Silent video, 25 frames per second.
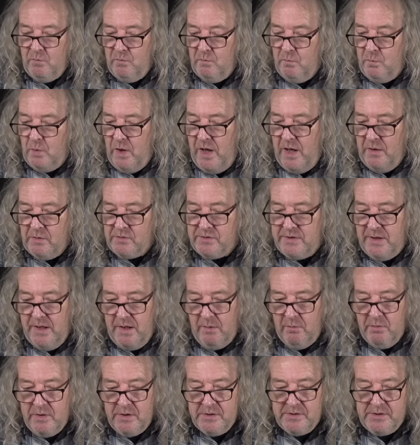What else did
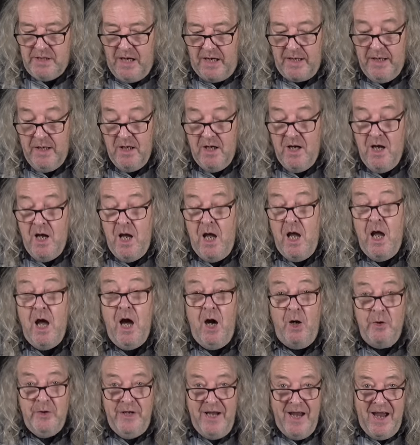I want to say?
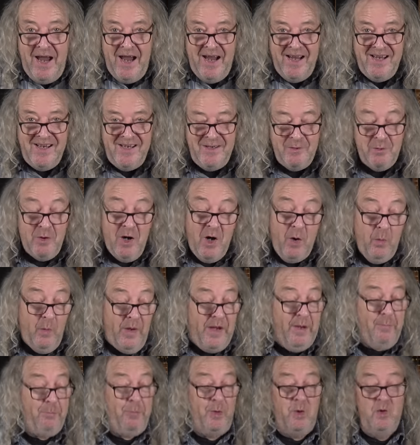Oh yeah,
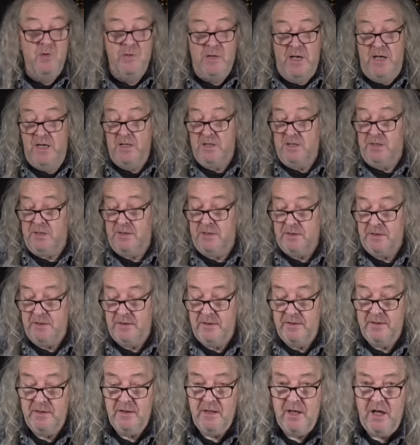when I bought this
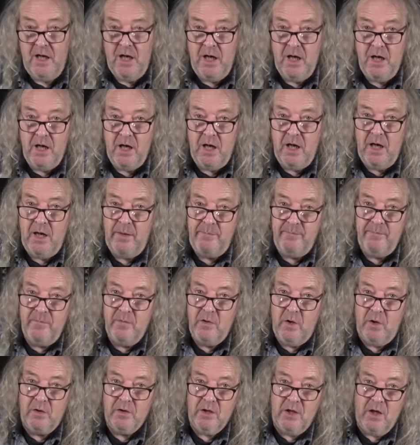
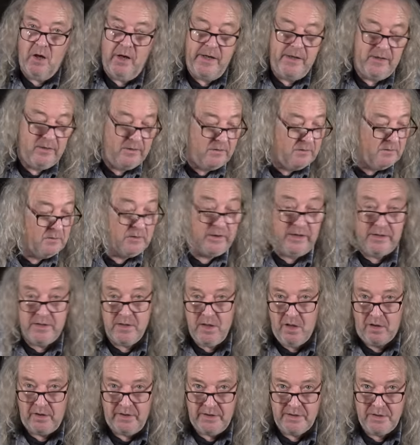online,
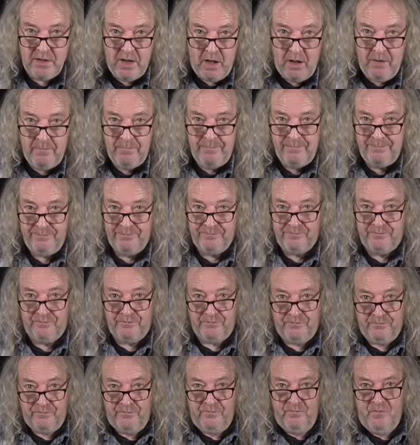Guitar,
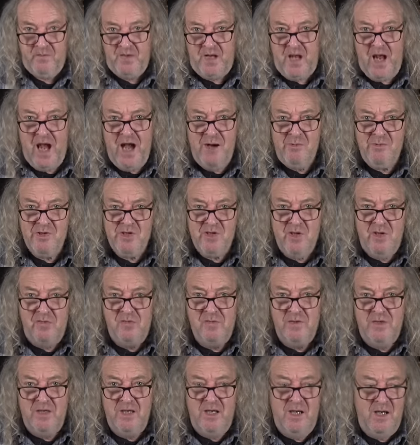I was
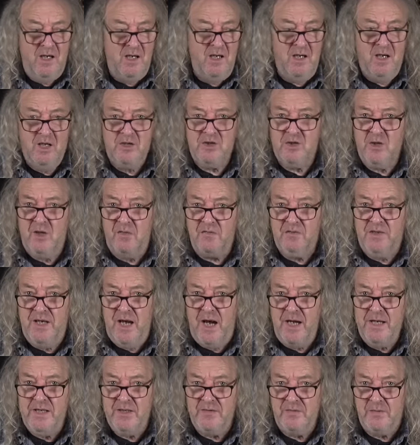offered a soft
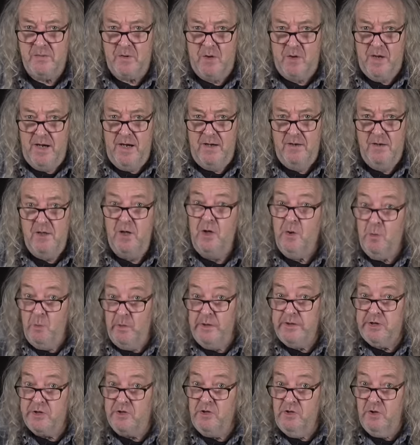case for it,
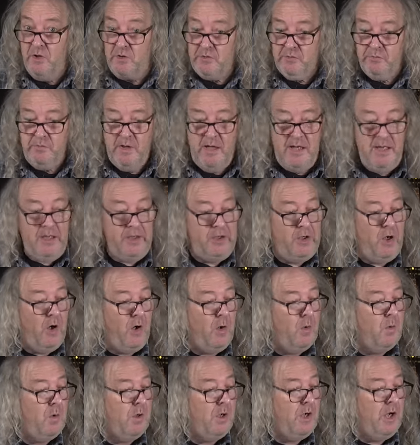which looked really
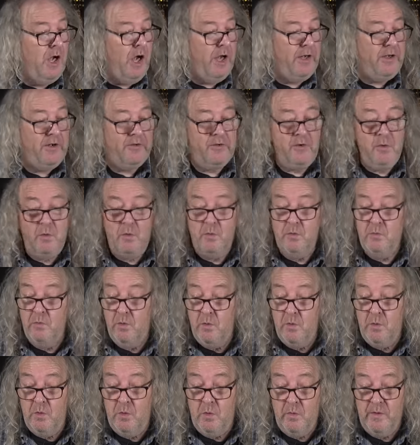cool. And I thought,
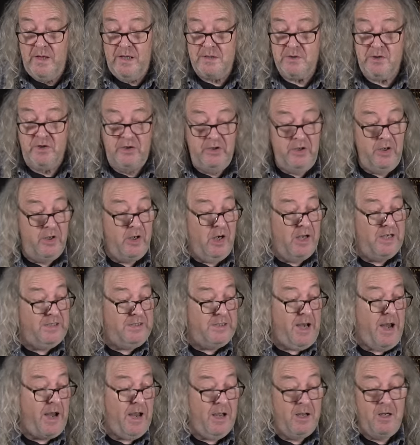oh, that's a good
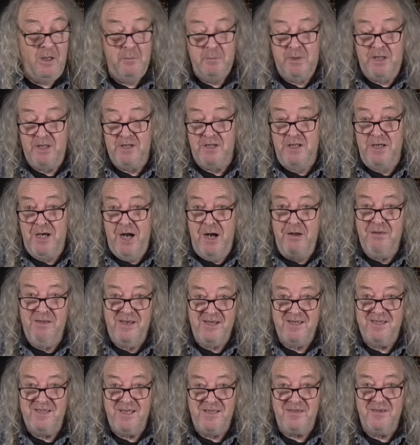idea, because I know
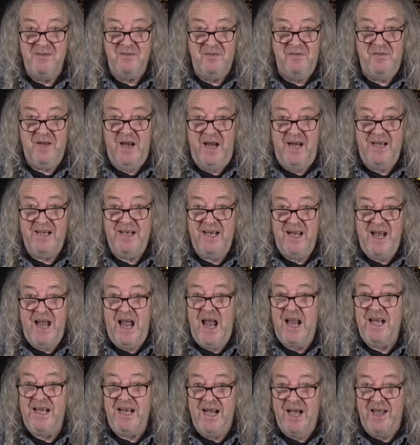this doesn't fit in
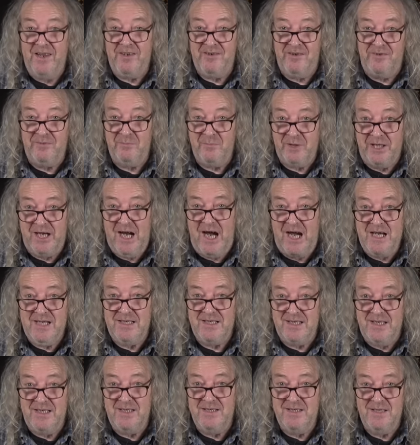any other of my
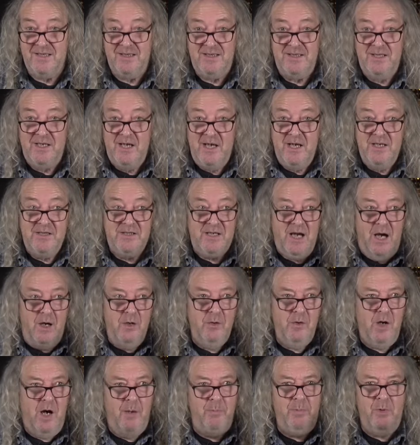cases.
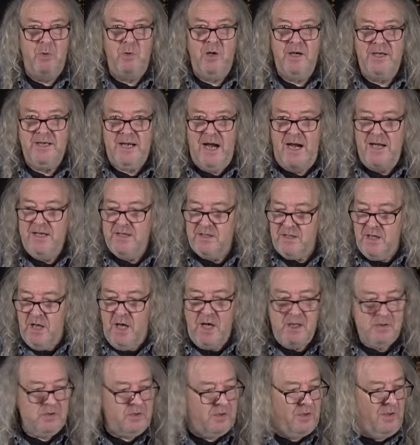So I bought a
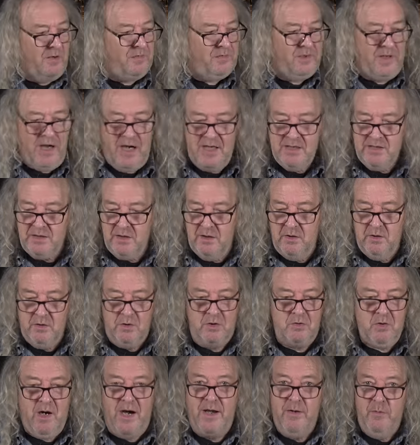Gator soft case that
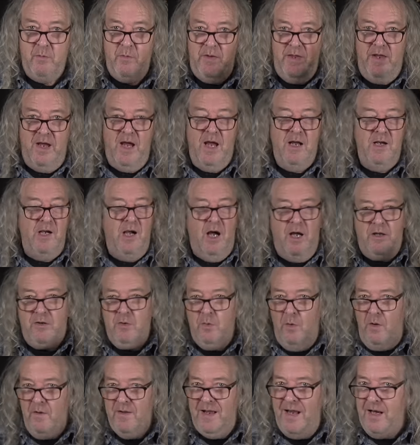looked great with it. I
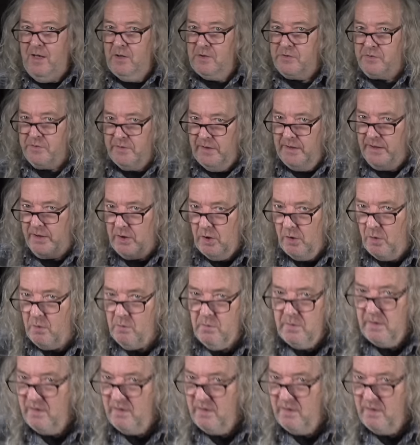thought, well, that looks really cool,